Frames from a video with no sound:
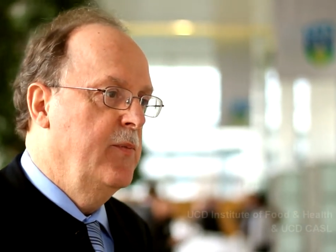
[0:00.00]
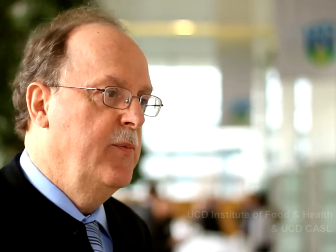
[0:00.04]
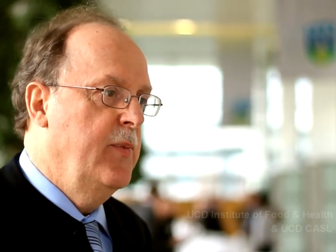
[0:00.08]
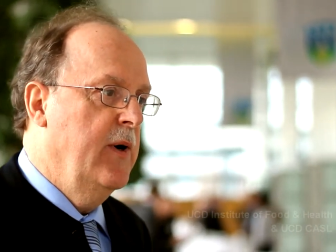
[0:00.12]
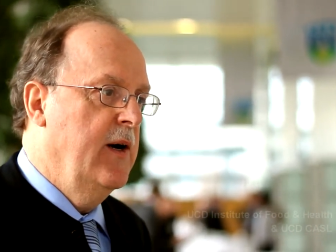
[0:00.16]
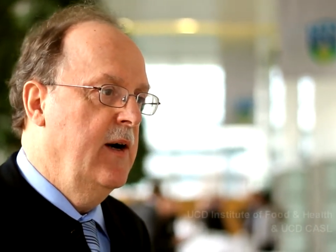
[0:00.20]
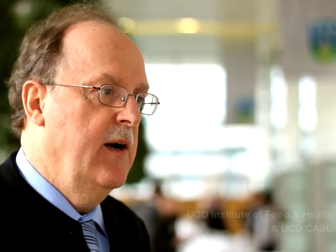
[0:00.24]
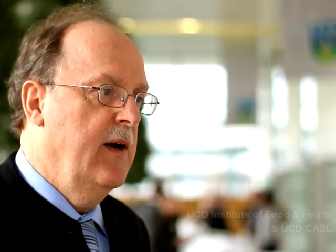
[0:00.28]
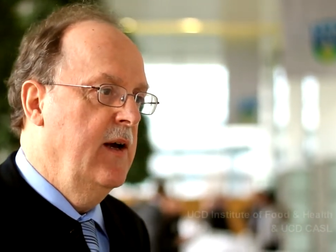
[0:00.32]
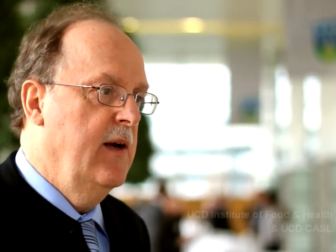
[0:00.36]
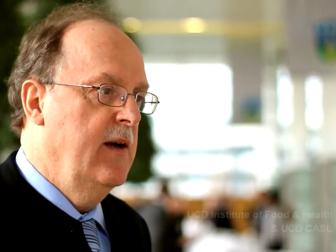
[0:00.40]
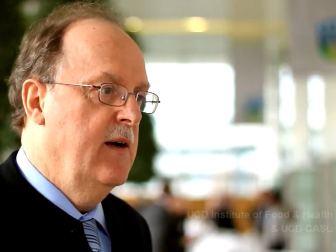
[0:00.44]

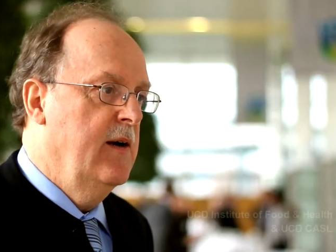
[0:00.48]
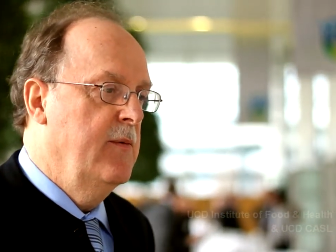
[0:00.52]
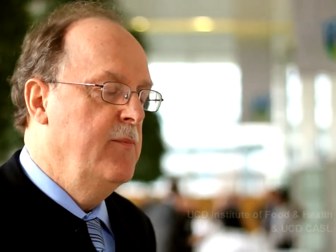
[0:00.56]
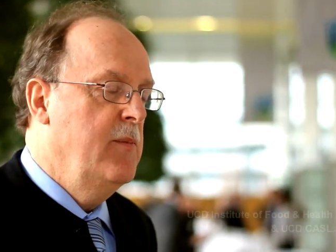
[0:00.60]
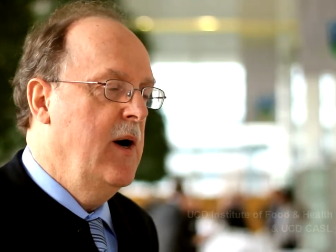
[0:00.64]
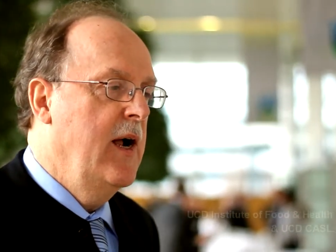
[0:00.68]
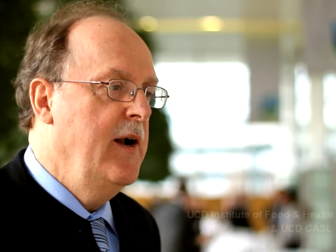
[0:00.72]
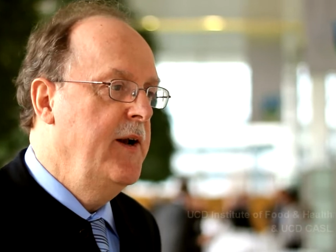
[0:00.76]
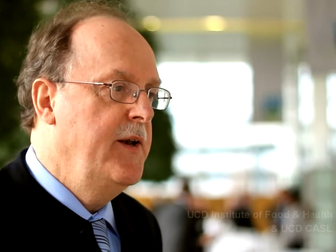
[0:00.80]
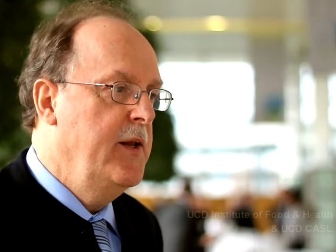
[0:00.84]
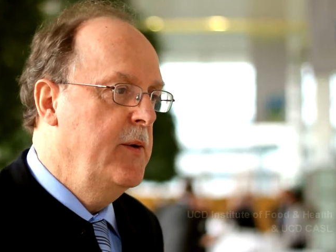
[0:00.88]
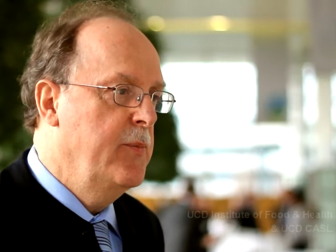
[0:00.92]
by
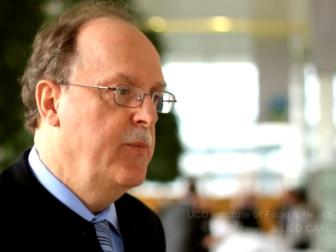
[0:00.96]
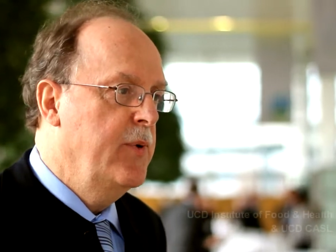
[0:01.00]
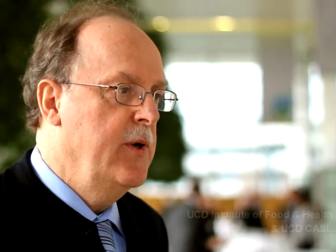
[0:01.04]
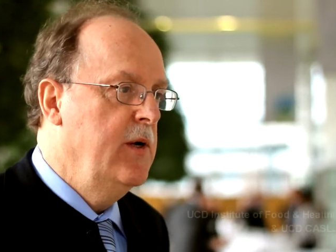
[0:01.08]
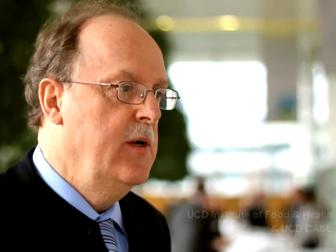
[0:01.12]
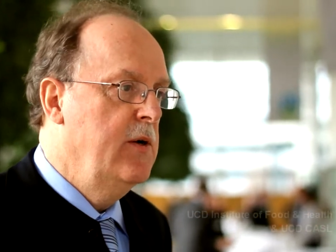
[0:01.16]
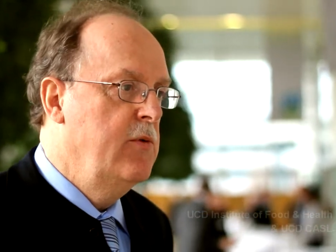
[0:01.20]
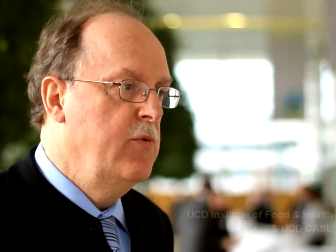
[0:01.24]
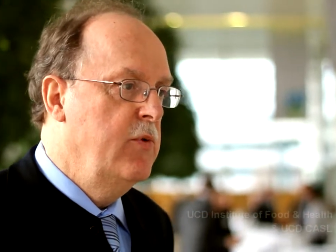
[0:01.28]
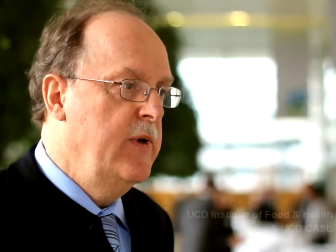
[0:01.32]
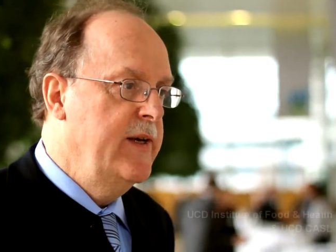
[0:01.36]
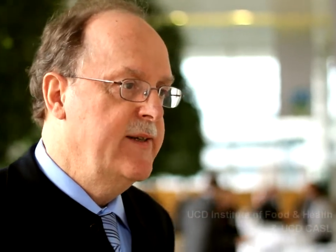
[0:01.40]

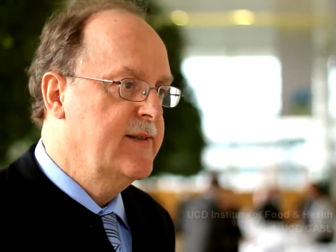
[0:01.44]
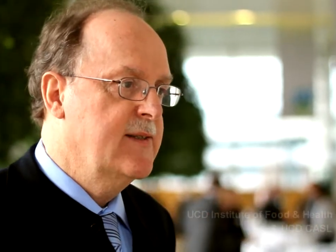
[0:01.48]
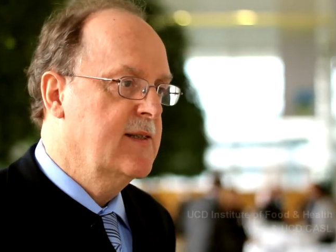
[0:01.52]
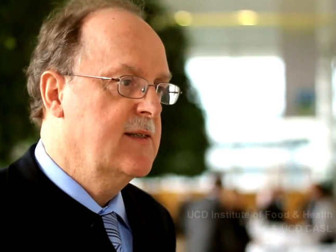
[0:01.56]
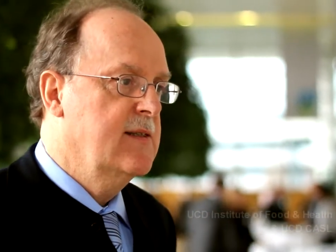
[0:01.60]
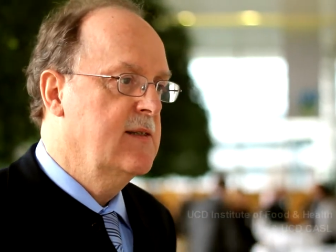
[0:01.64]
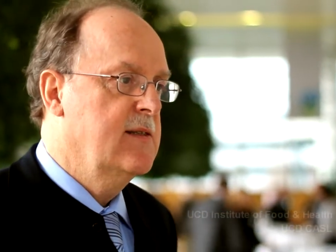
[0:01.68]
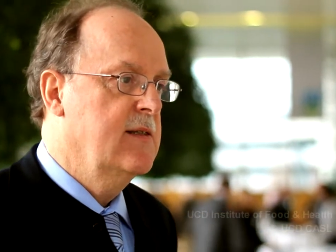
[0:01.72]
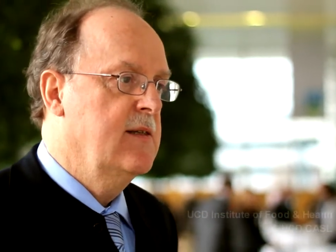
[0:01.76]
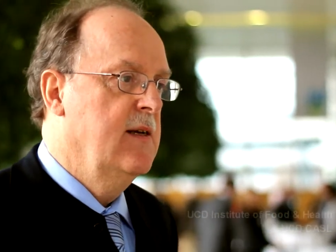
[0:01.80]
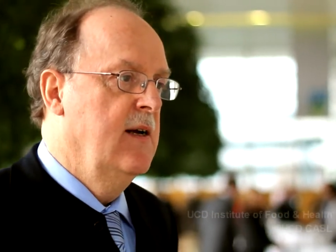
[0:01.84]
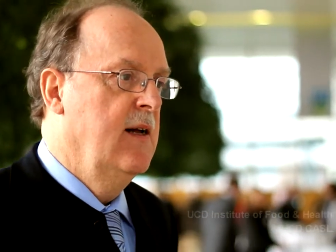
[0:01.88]
multiple
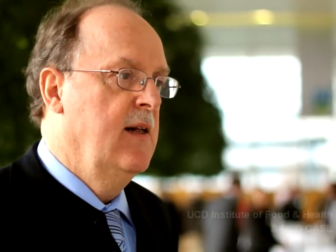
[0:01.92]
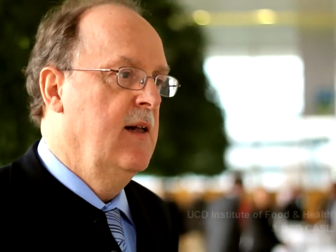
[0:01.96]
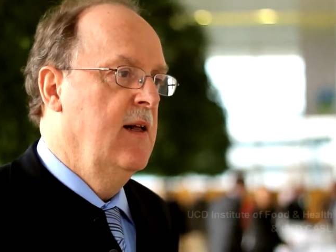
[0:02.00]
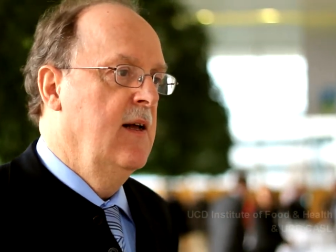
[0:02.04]
risks.